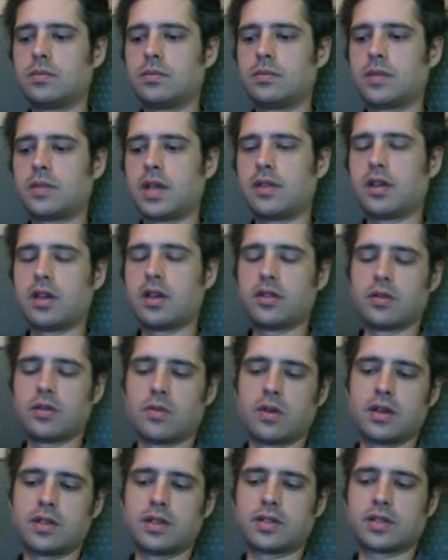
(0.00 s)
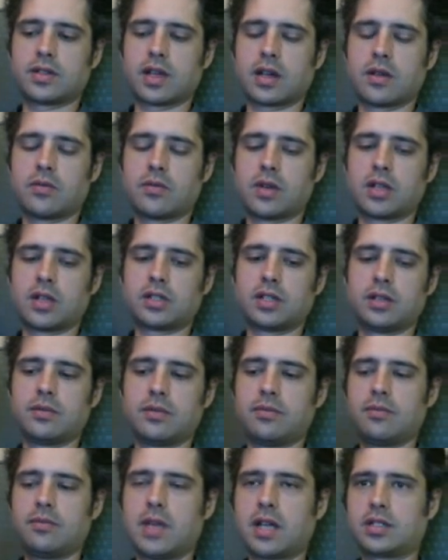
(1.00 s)
And the other one is like a
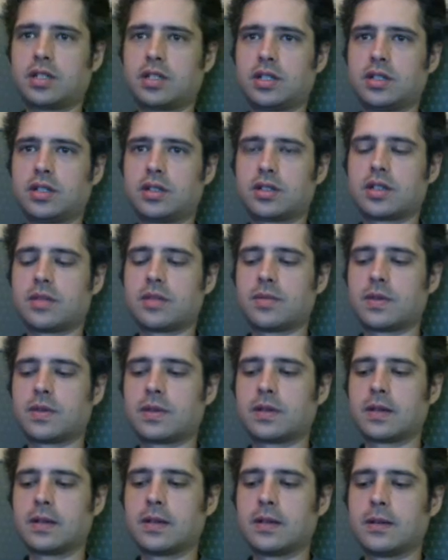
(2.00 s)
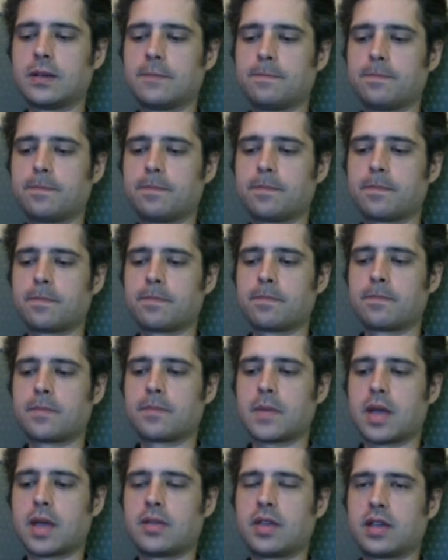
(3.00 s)
Russian mansion or something.
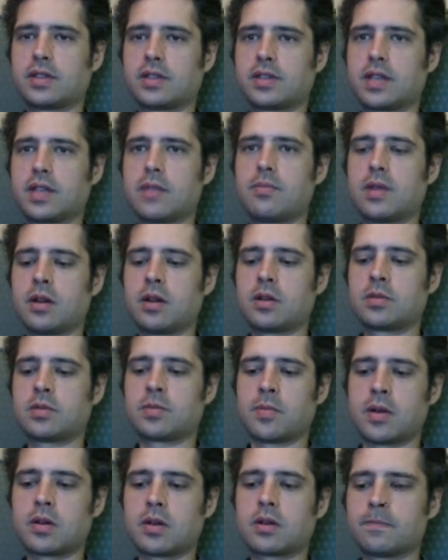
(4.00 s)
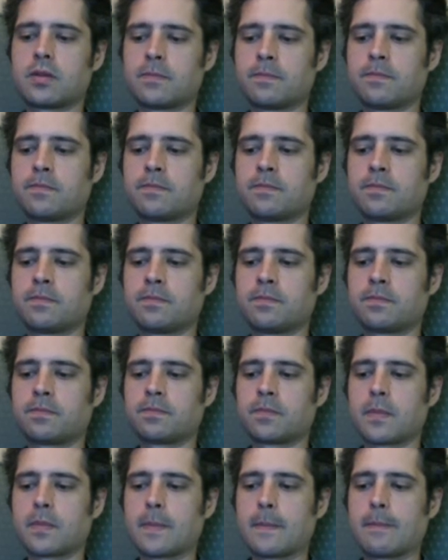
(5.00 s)
I think it's St. Petersburg.
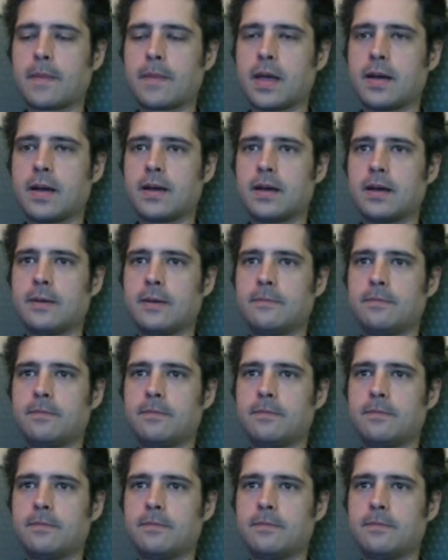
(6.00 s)
Okay,